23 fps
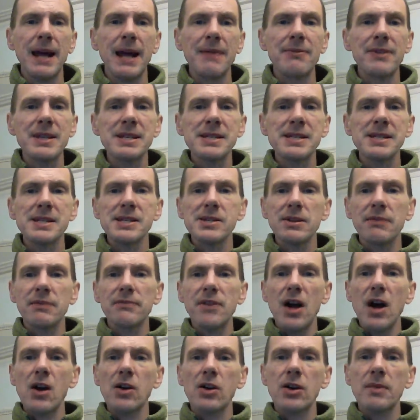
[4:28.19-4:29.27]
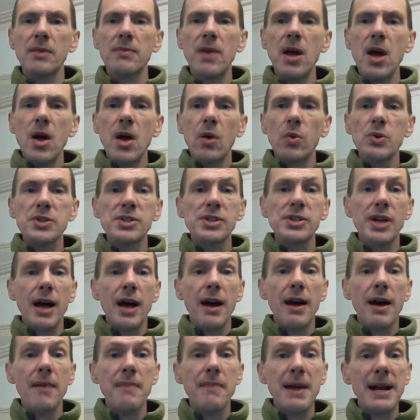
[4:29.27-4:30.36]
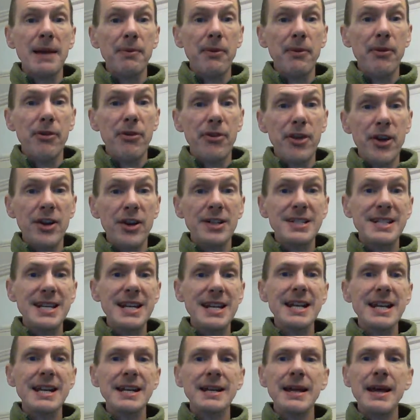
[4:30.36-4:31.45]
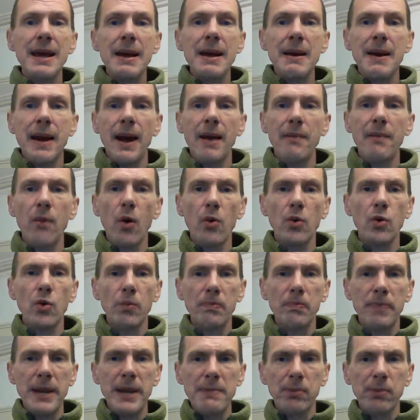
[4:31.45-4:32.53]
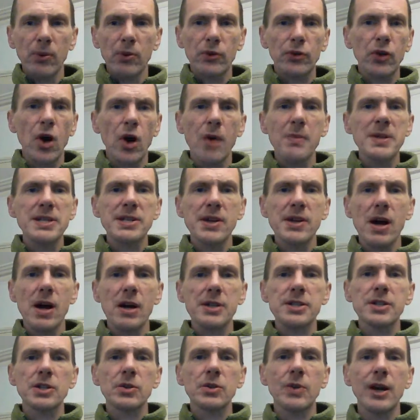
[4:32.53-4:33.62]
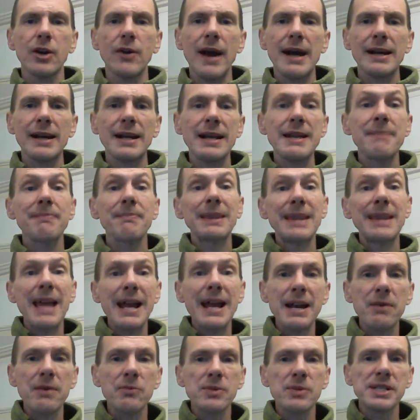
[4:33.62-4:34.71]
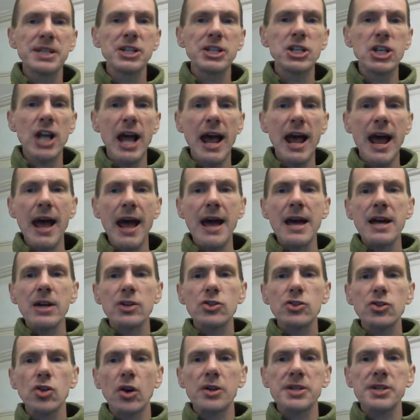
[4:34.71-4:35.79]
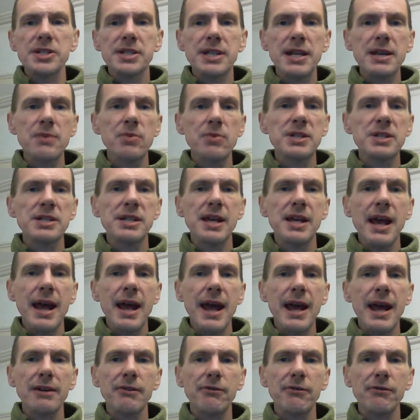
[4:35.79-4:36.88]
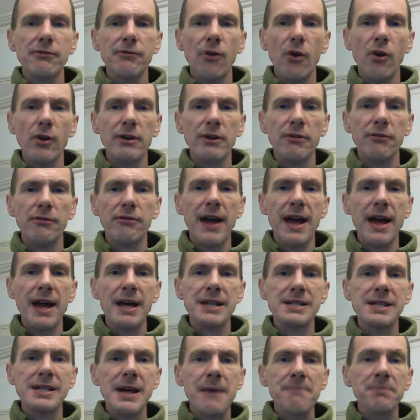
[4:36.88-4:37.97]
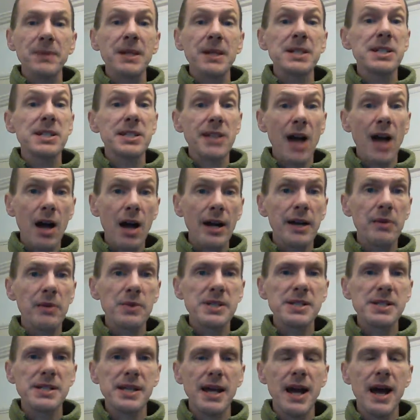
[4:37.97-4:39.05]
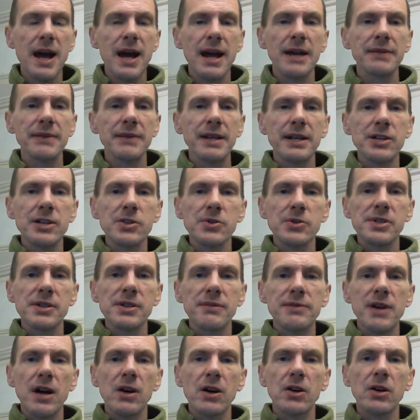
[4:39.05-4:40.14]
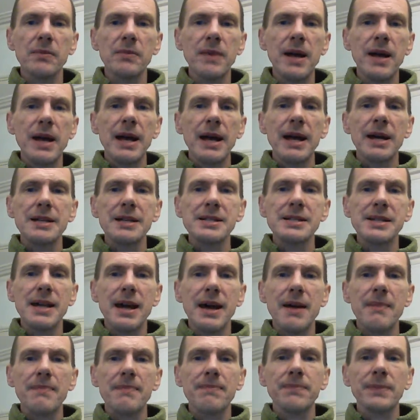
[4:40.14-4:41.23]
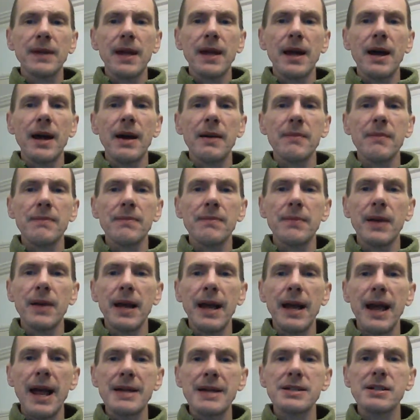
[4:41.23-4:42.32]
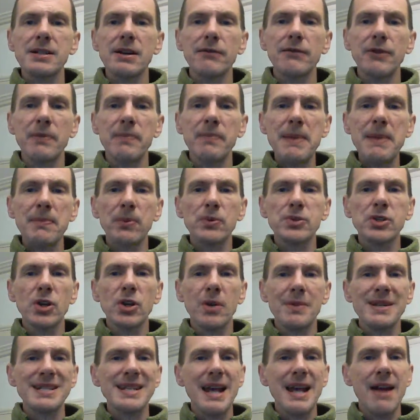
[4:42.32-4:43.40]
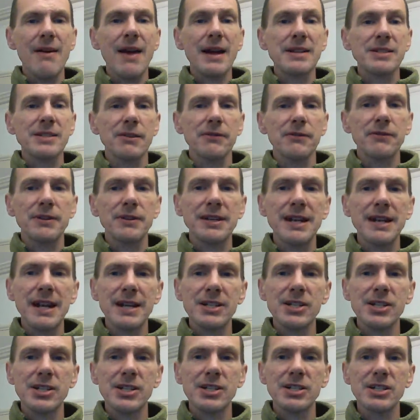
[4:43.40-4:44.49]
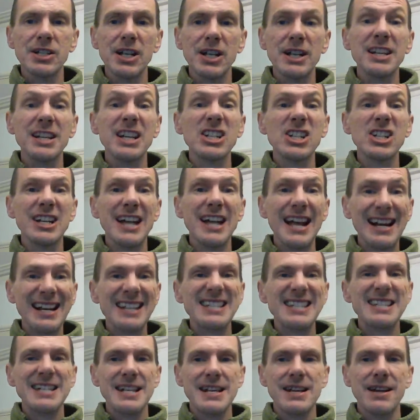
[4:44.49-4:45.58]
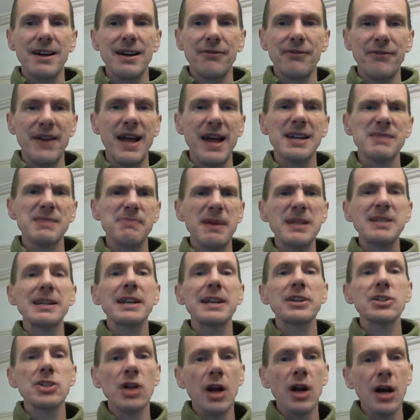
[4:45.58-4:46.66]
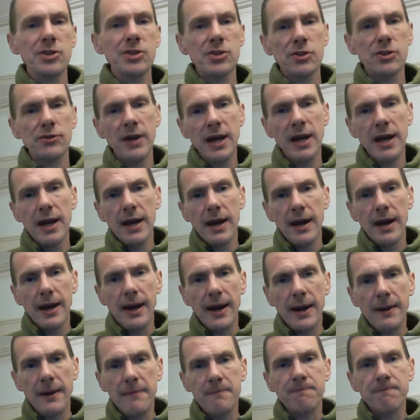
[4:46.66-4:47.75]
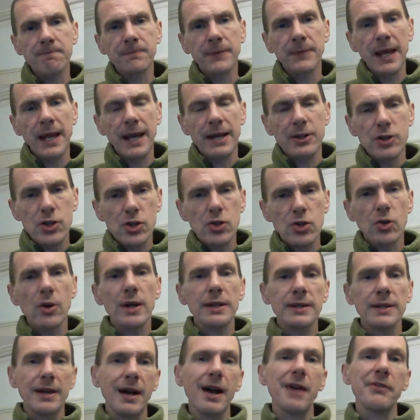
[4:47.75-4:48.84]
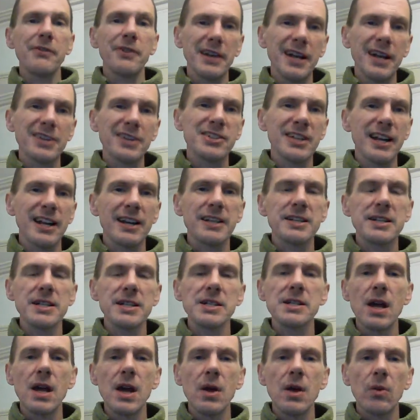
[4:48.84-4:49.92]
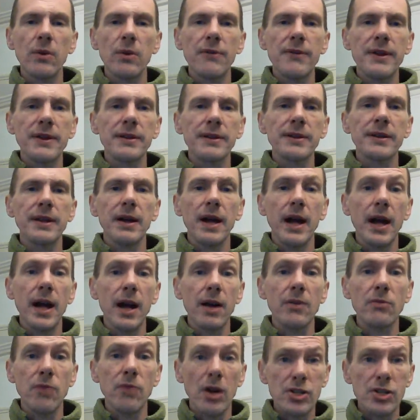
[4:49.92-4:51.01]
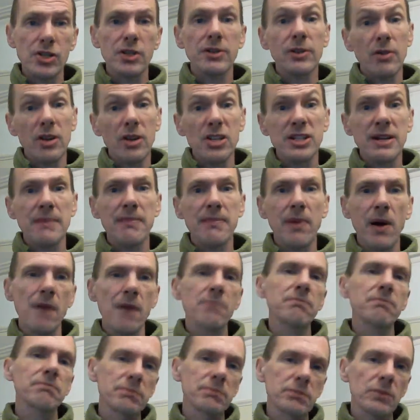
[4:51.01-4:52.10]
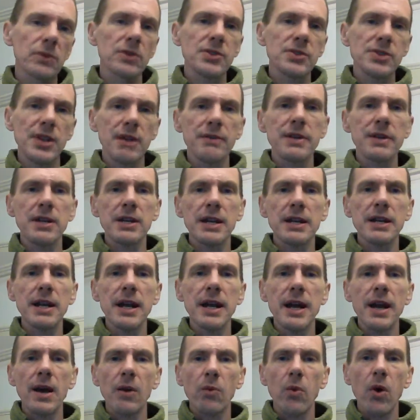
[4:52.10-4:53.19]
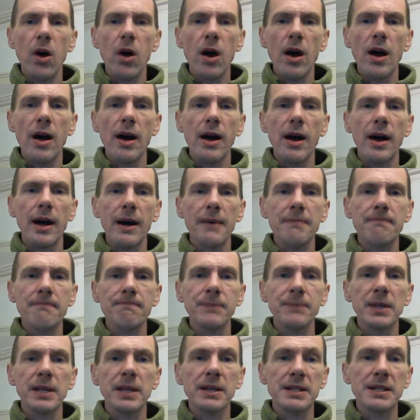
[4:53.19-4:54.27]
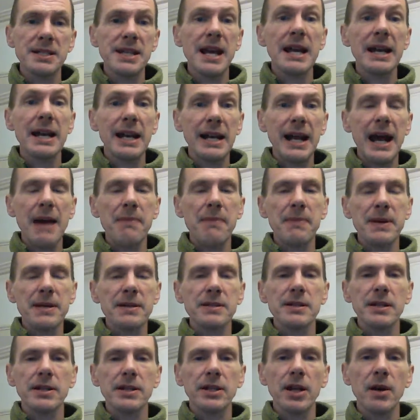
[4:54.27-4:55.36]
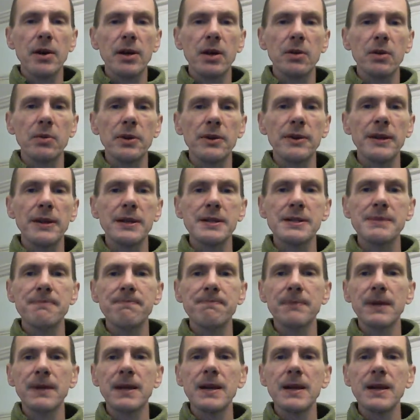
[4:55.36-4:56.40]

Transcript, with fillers: And this Sovnarkom was uh, made up of 13 um, what were called people's commissars, quite grandly. Lenin was the chair, Trotsky was head of foreign affairs, Stalin was uh, in the initial Sovnarkom as um, um, head of the People's Commissariat of Nationality Affairs, basically in charge of um, ensuring that other nationalities within uh, Russia, the Russian Empire, the Soviet Union, were um, content and happy and, and, go along with things.